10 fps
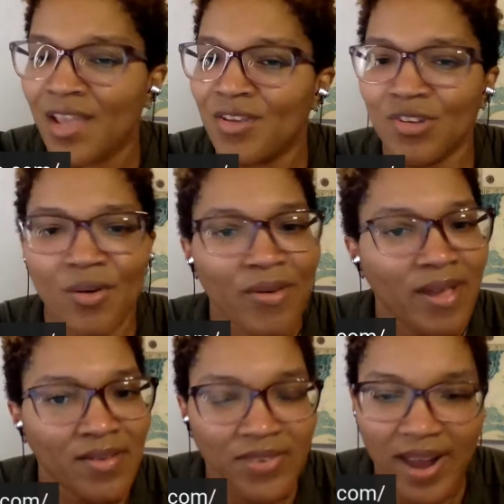You don't
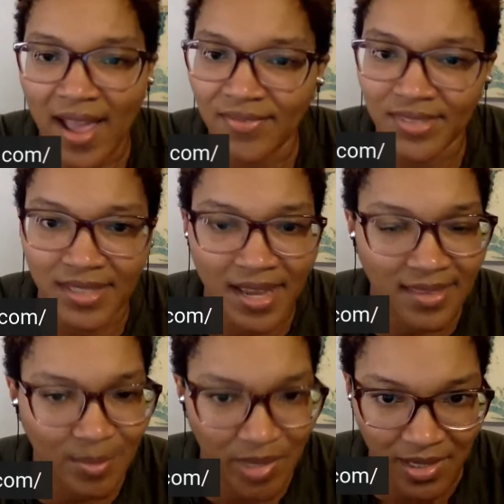ever have to get
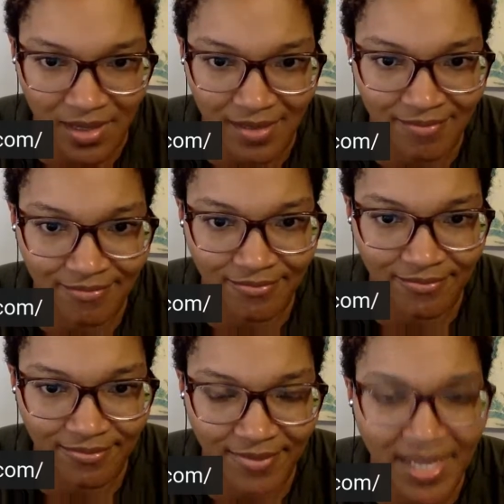out the bed,
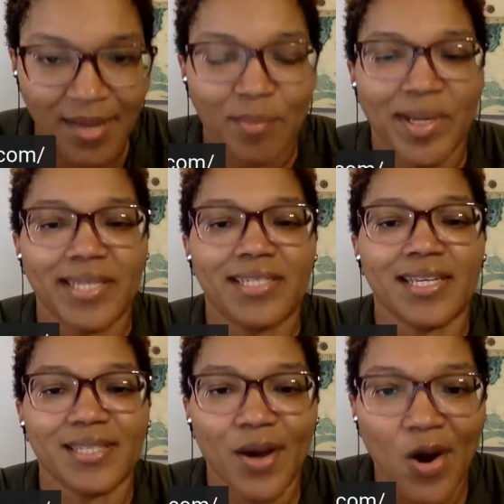but
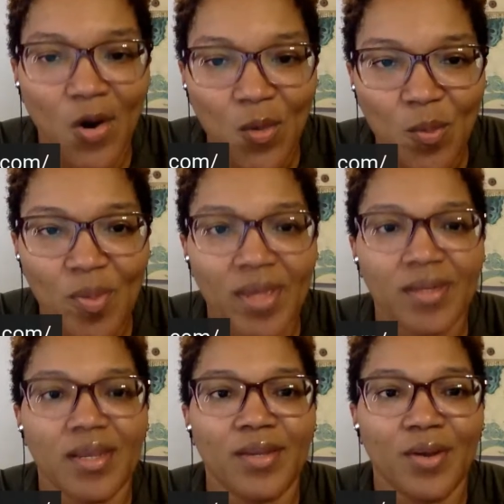just
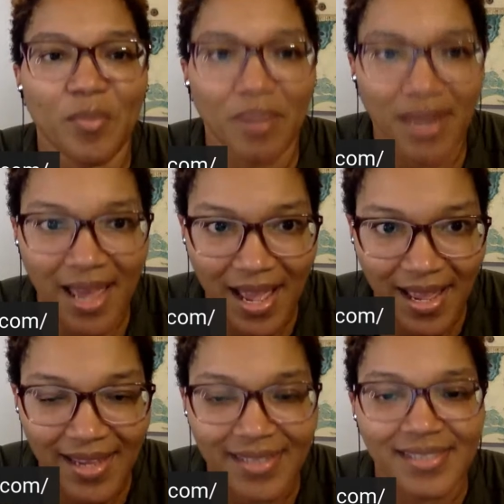open your
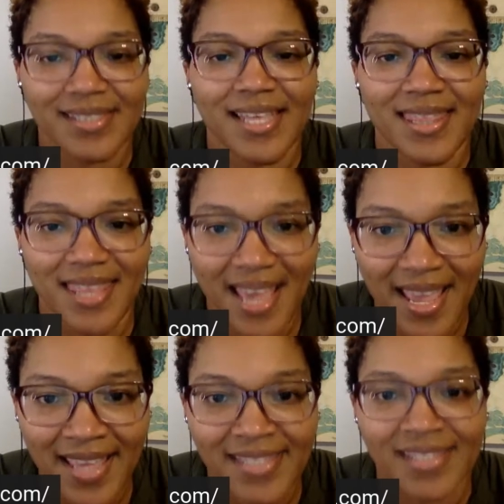blinds.
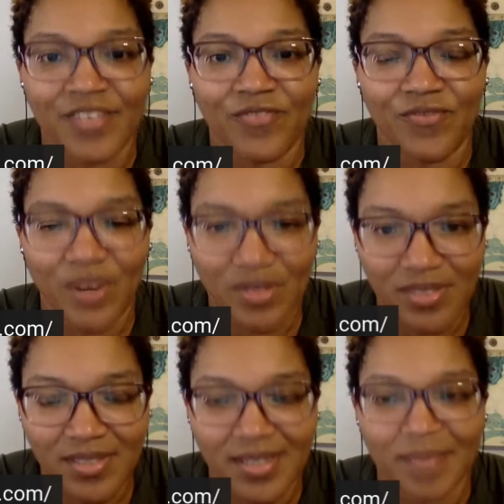That is the
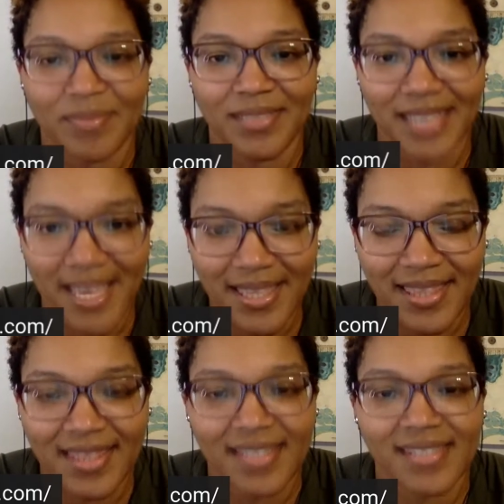first step. Let
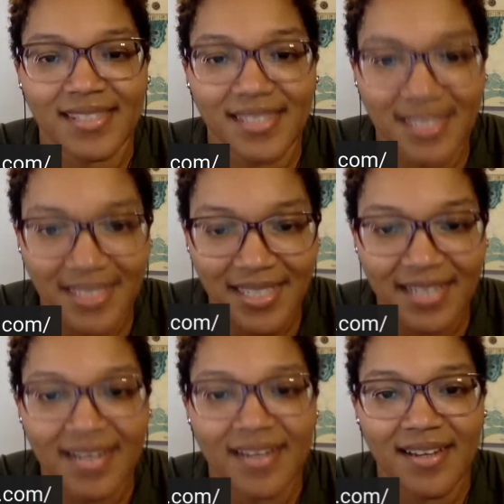the
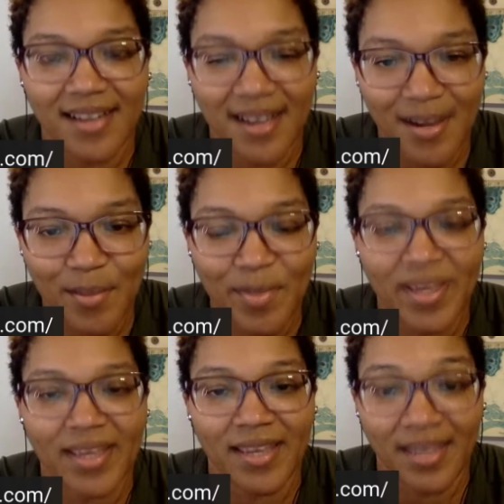sun come
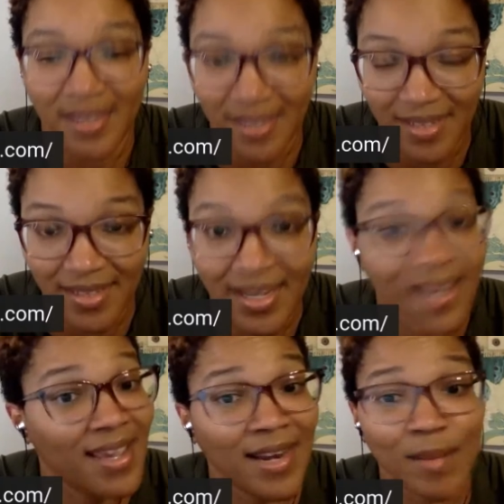in.
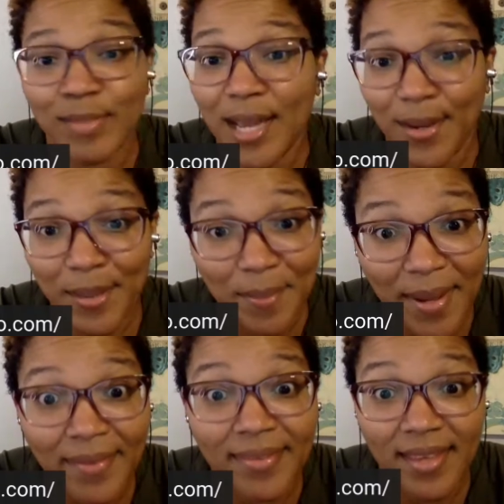And I'm talking
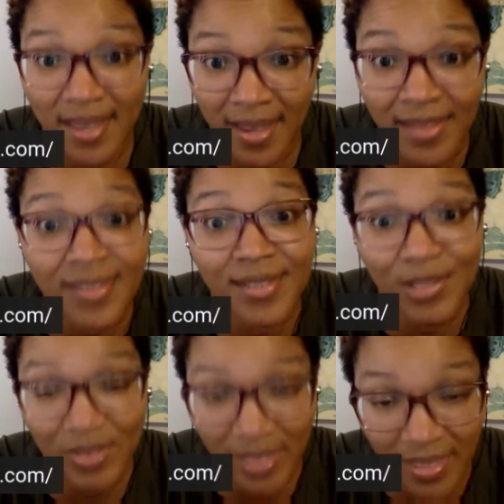about the
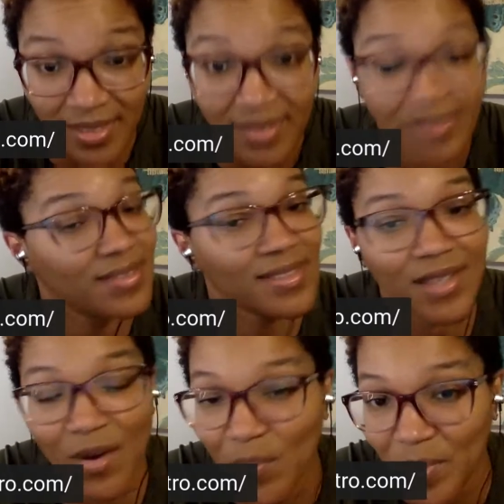sun. Just
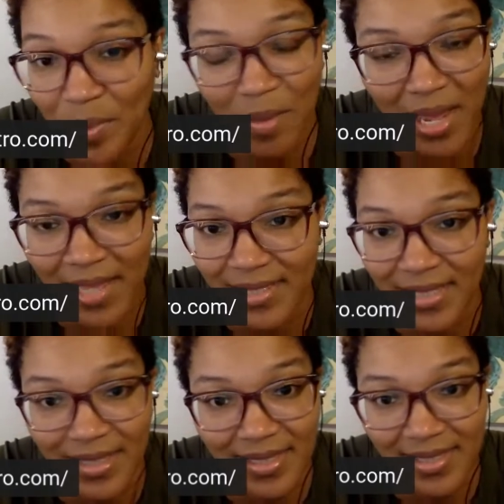open the blinds and
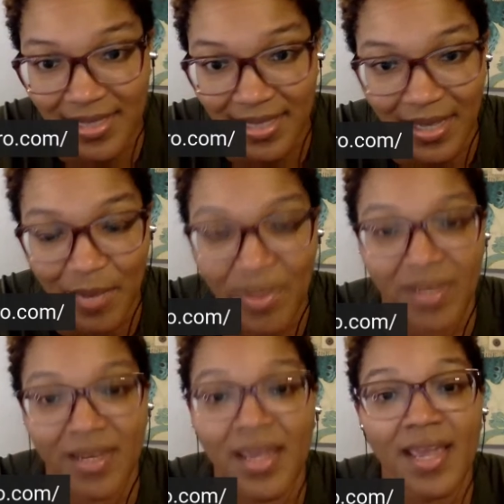let the sun come
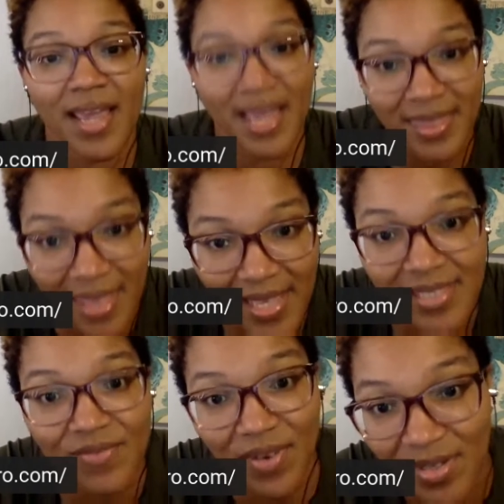in. And that's
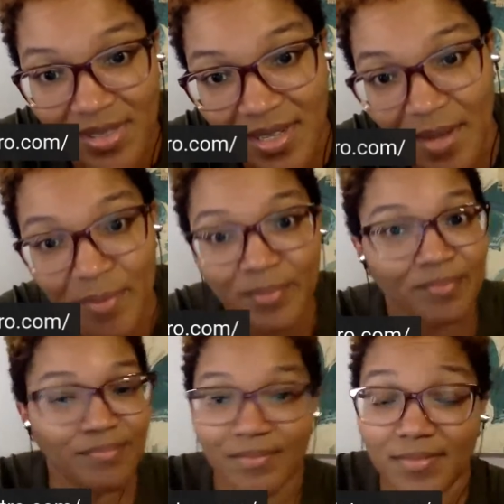the first step
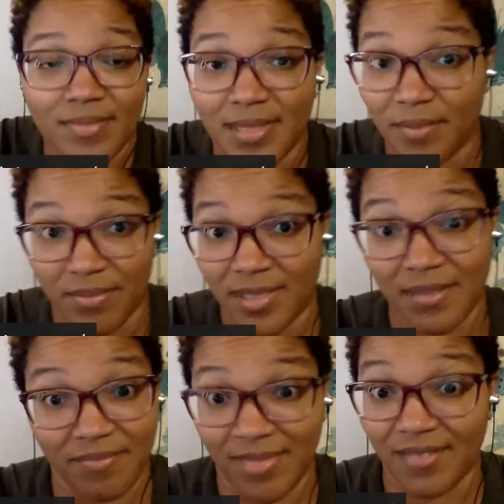
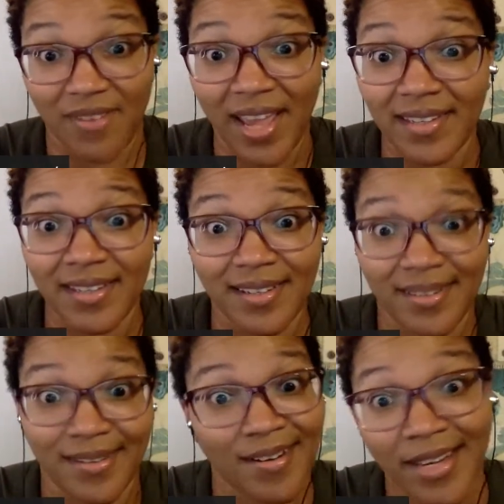to finding
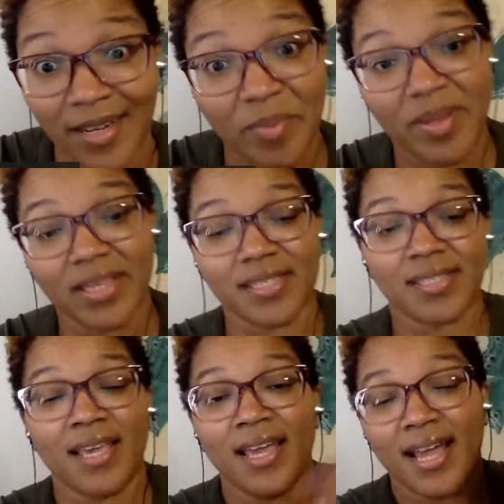your inner peace.